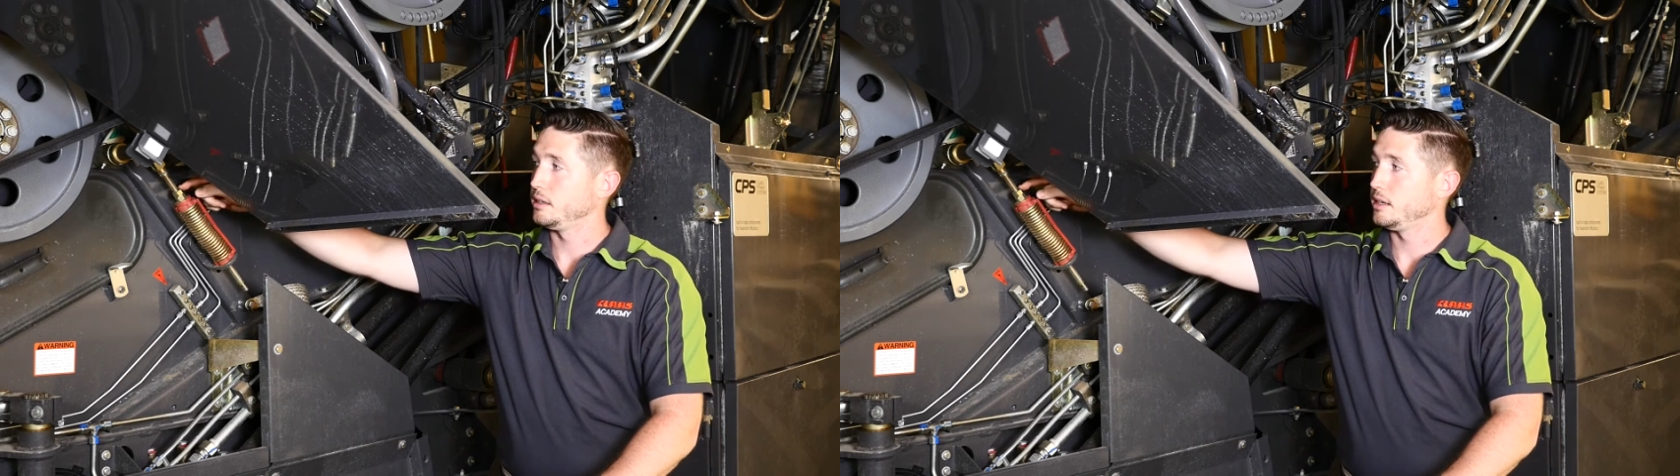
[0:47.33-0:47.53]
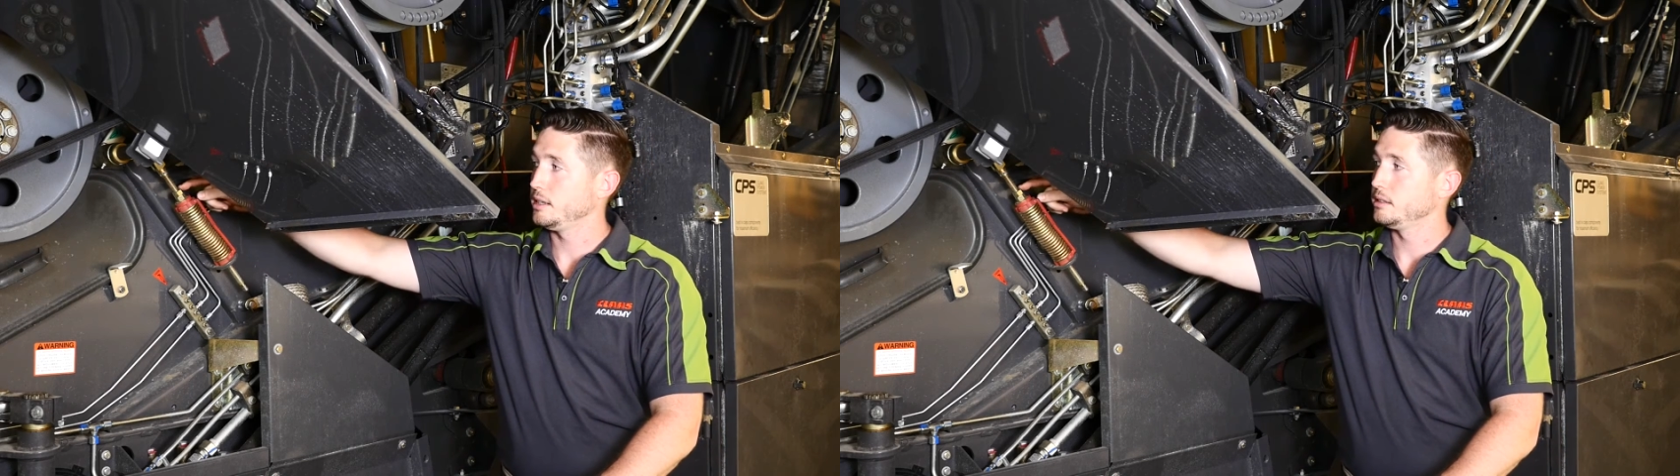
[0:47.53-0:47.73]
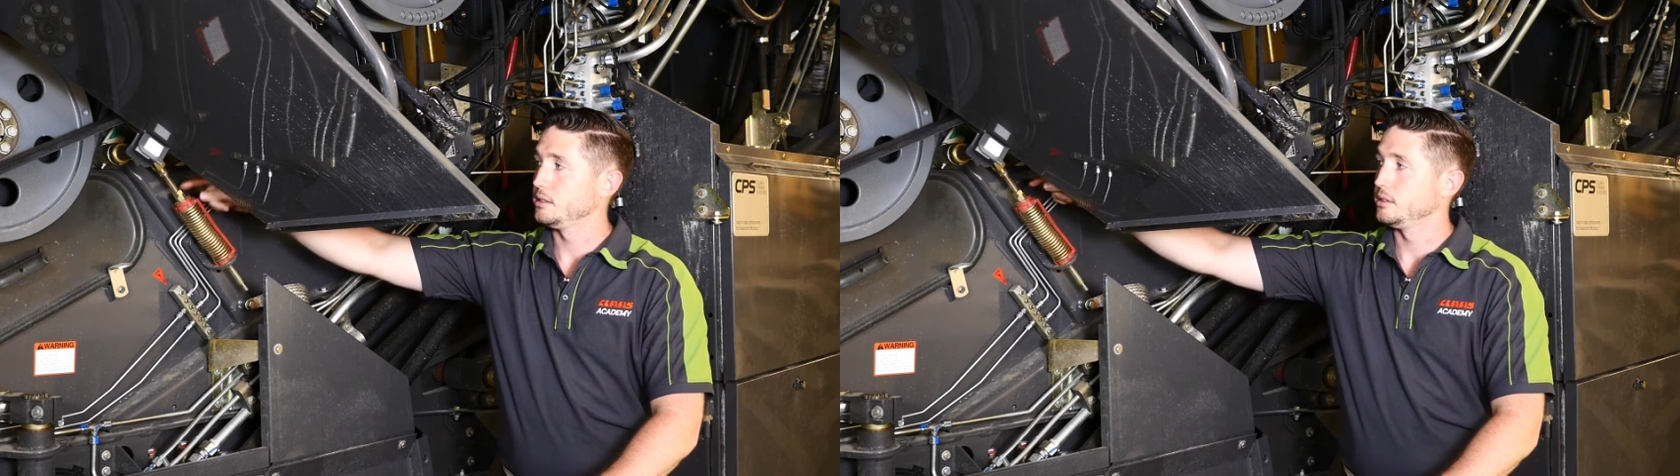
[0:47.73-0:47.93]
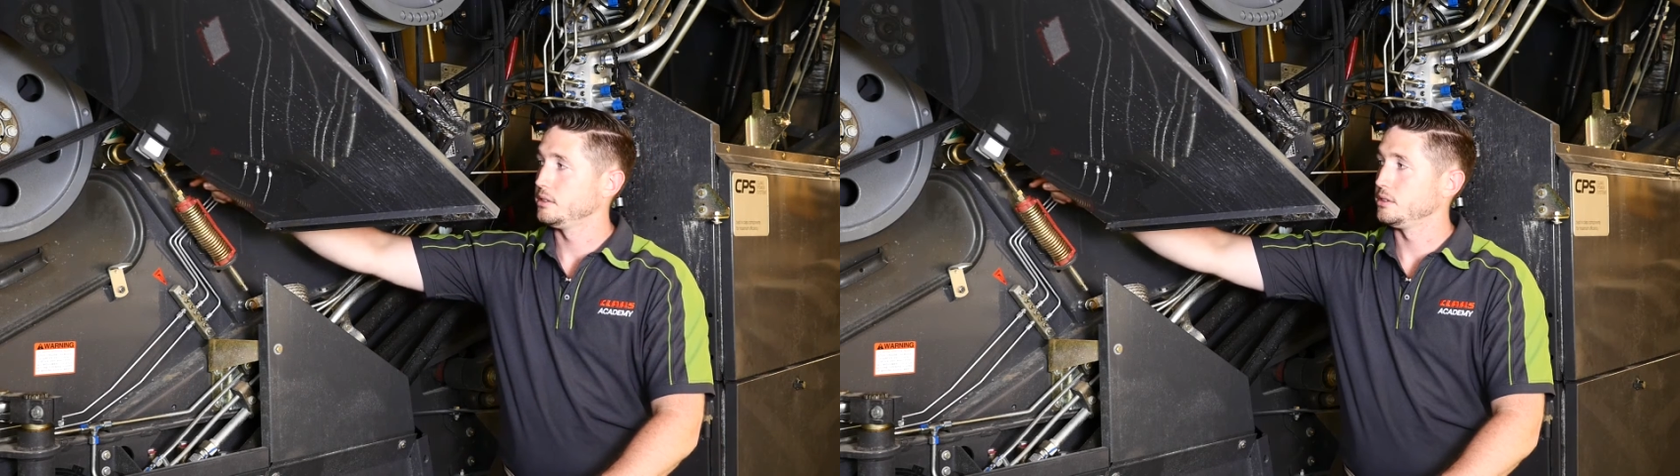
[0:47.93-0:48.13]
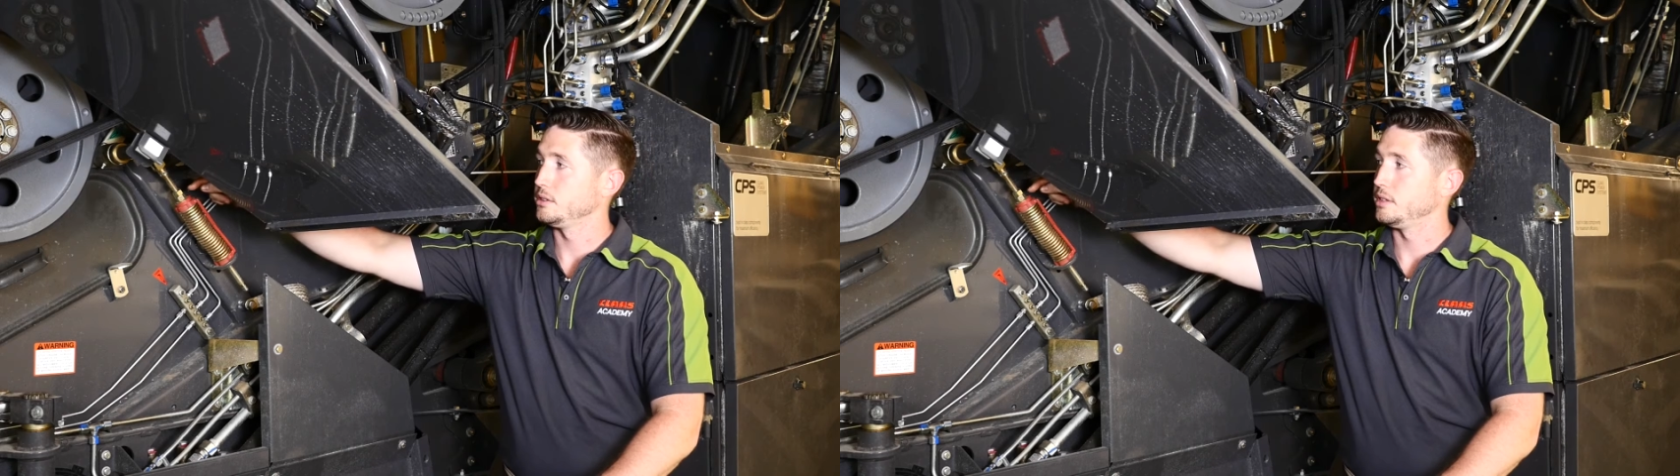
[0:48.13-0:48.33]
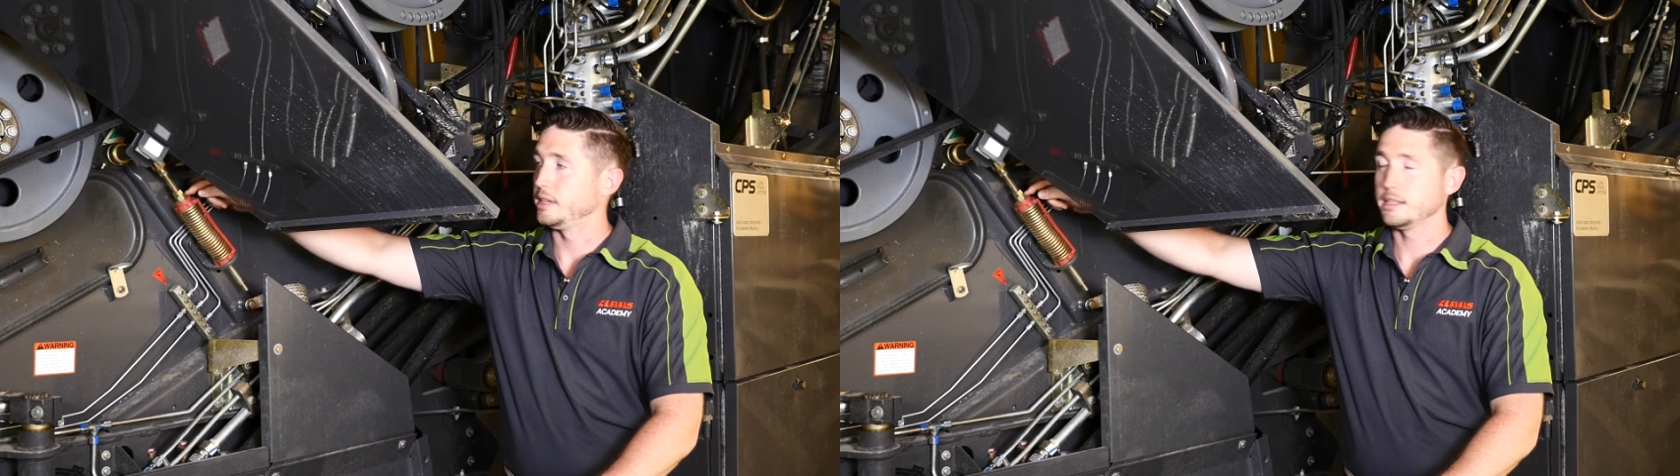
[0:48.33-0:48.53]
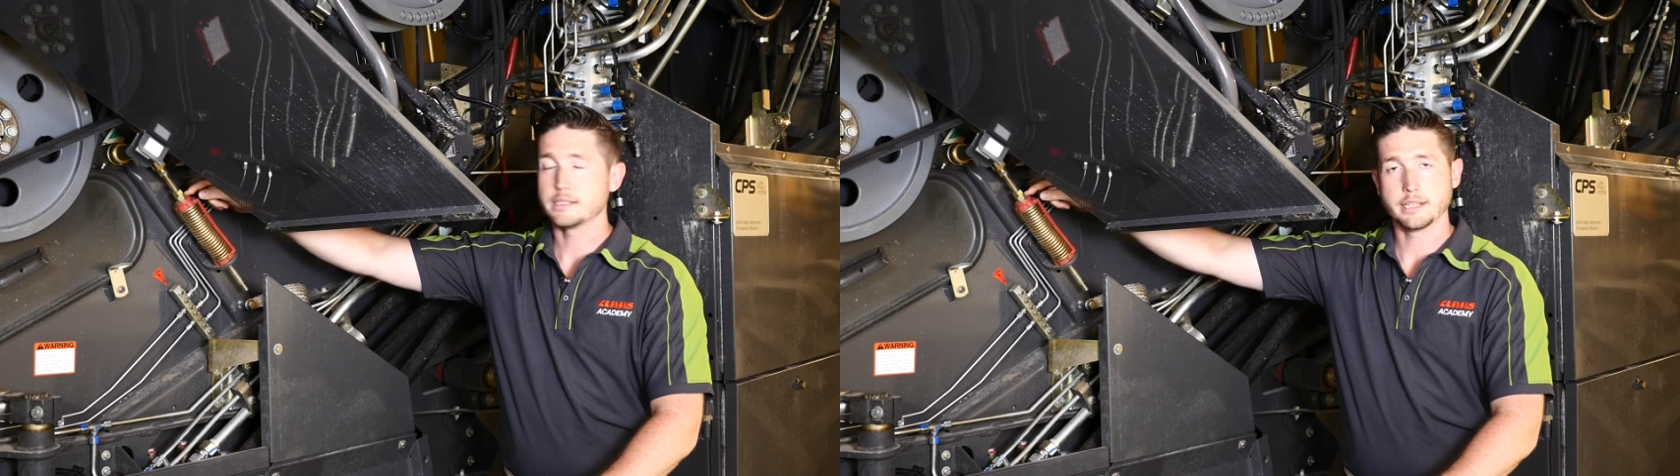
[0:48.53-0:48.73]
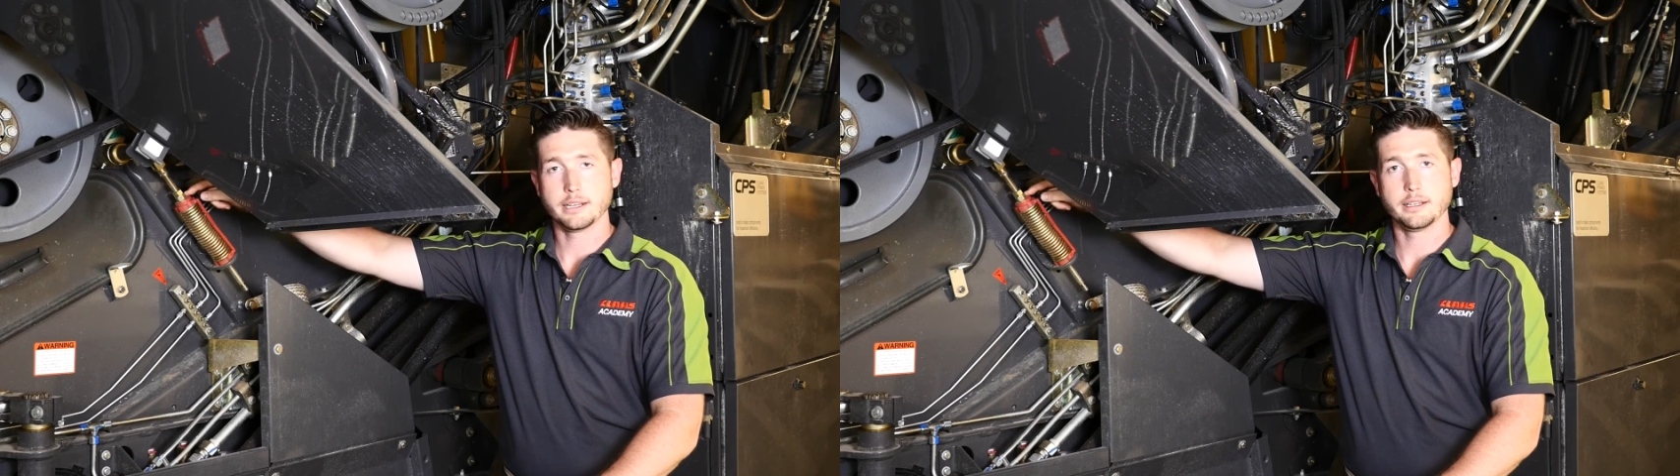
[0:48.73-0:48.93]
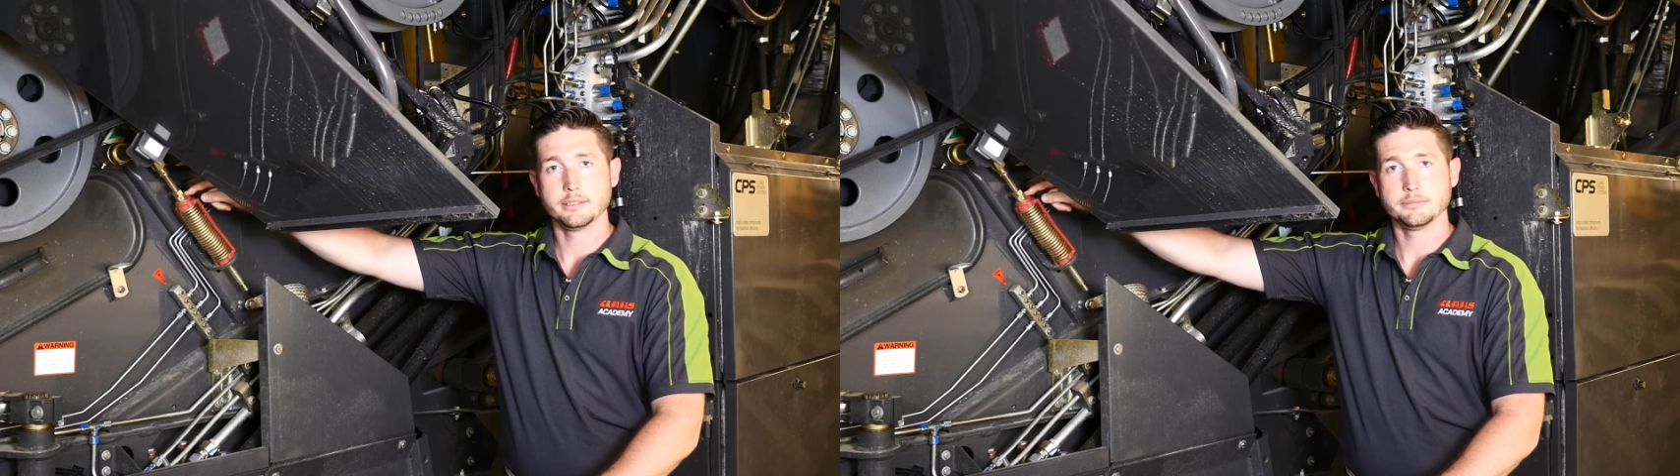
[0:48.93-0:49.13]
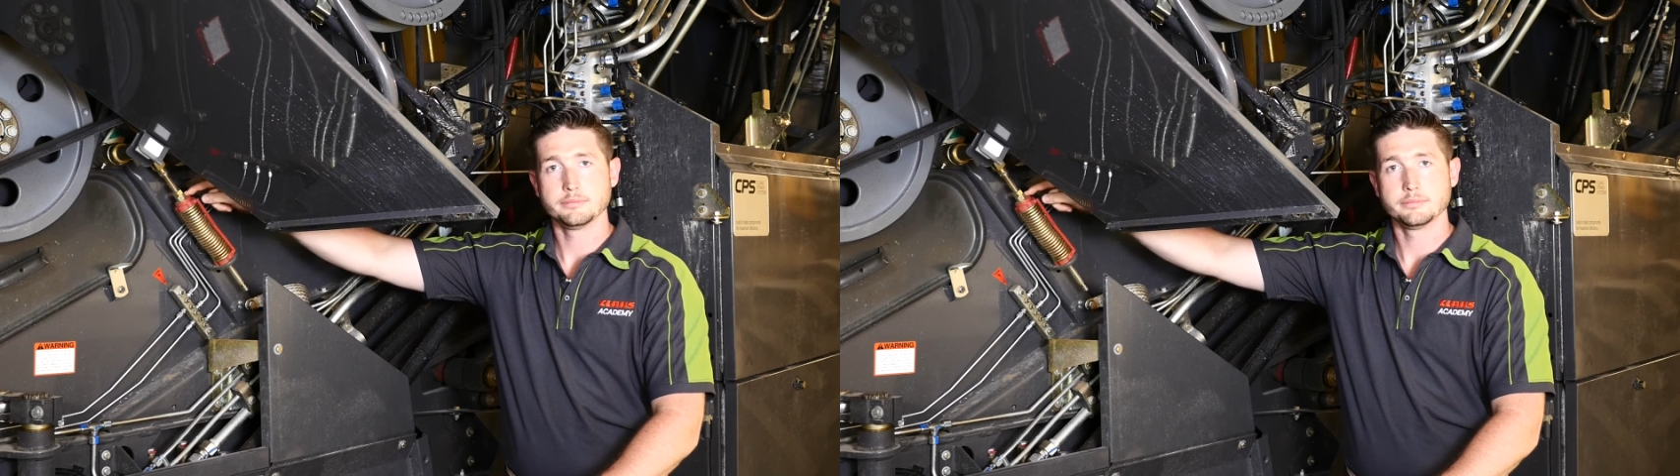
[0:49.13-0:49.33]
nut to the inside nut,